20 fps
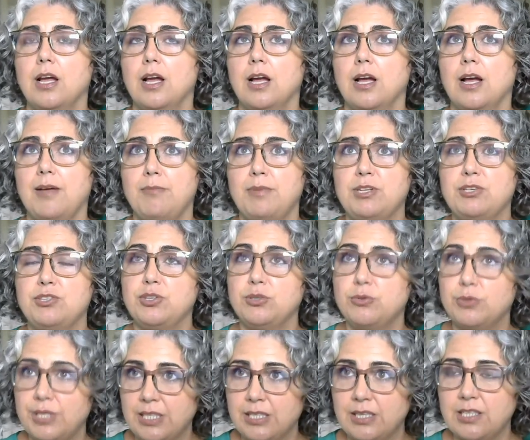I've been
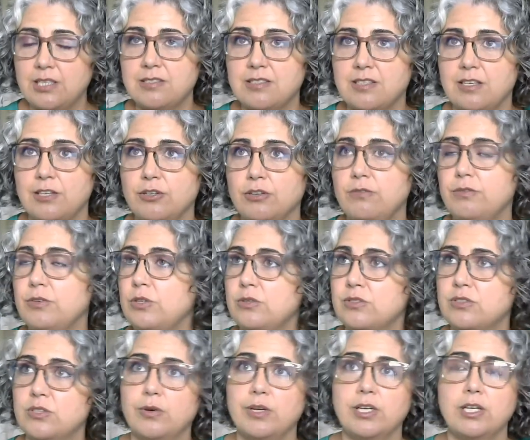doing these
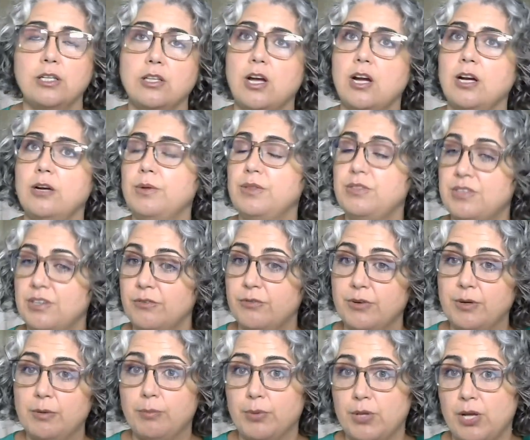interviews going along with
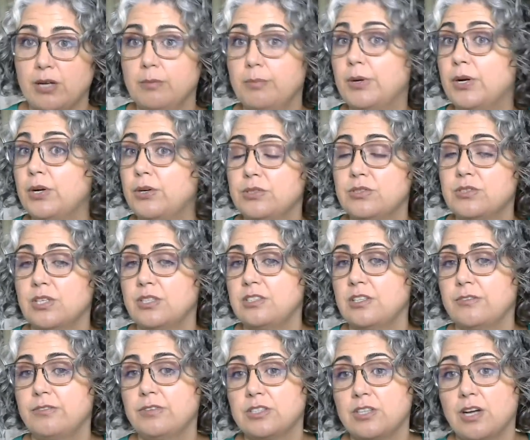different blog posts on
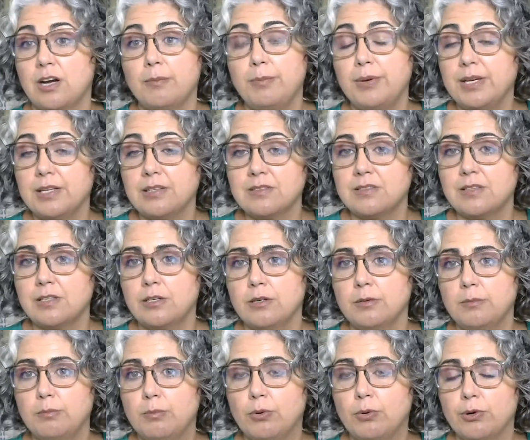different topics that are
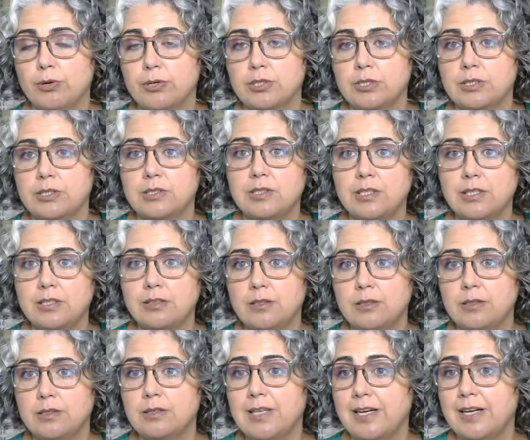important in
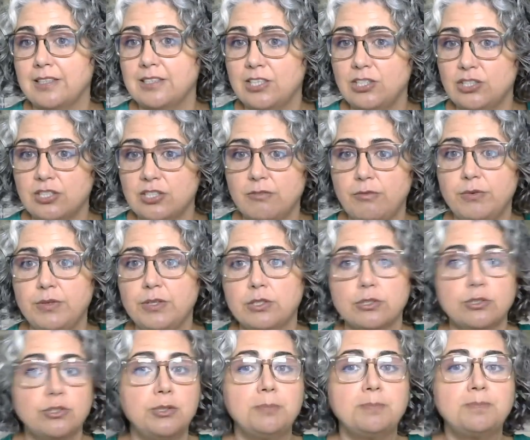the lactation
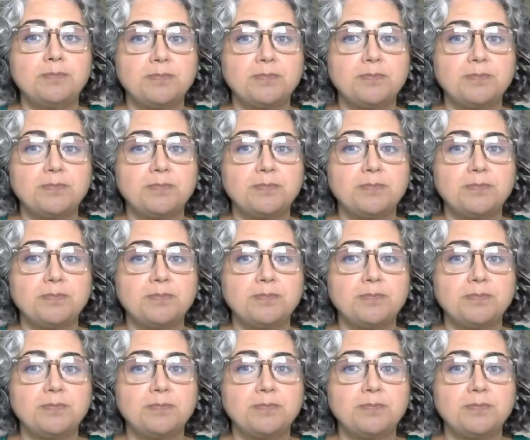field.